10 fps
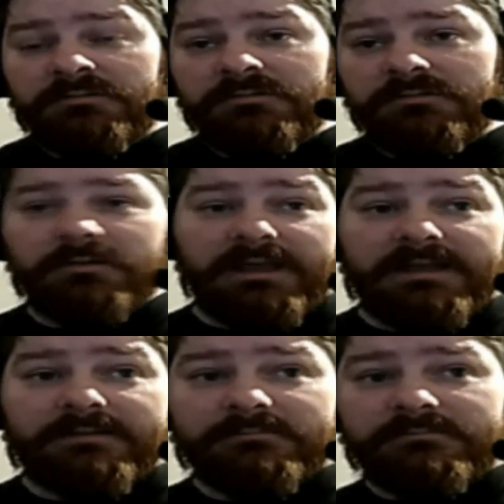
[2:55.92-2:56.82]
Okay?
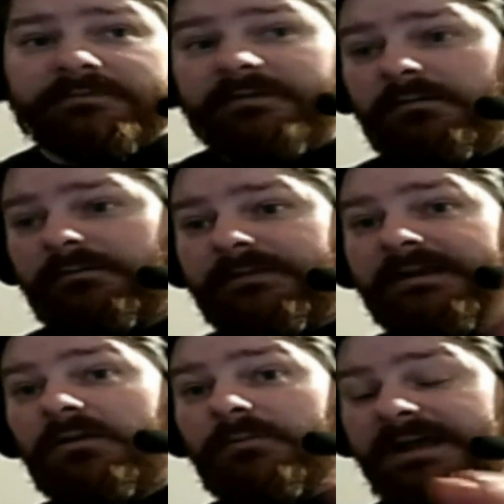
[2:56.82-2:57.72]
So if I
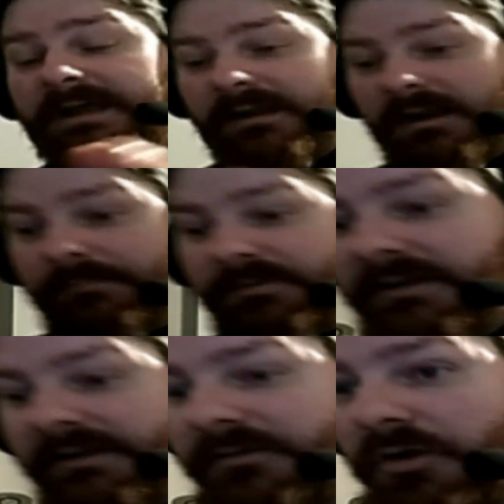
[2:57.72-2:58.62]
go back and I play
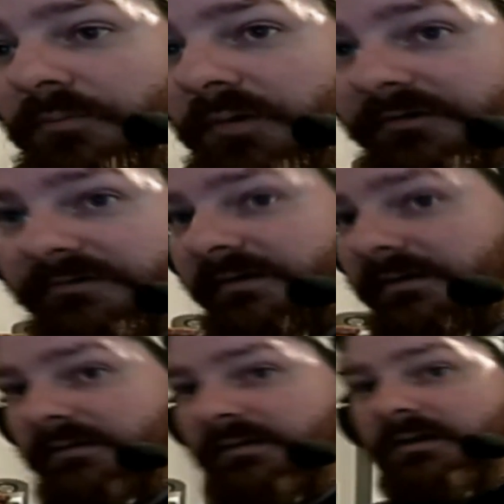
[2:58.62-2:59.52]
No Mercy
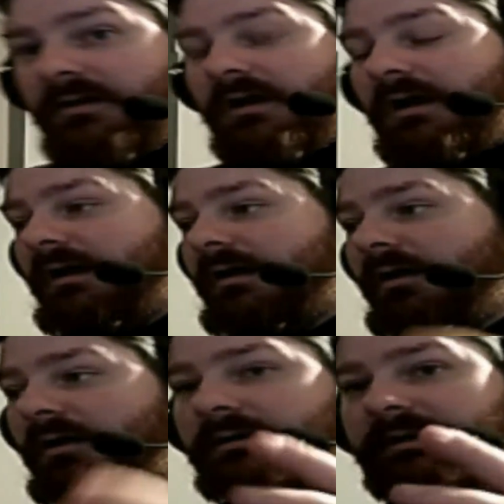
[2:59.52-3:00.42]

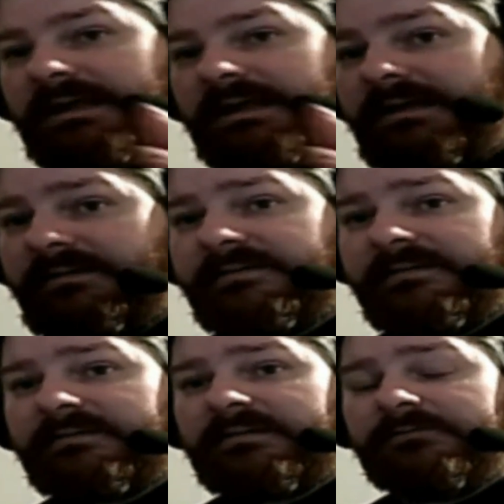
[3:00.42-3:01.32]
on the
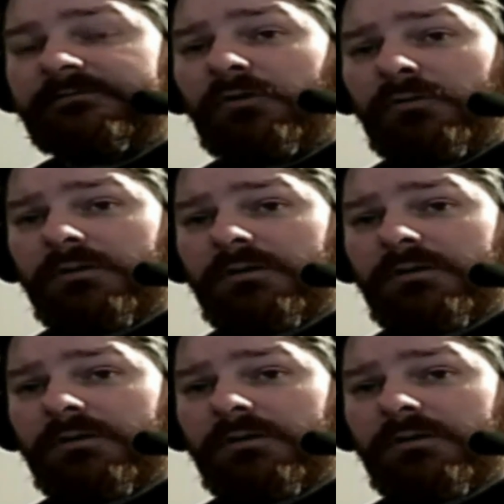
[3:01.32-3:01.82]
N64,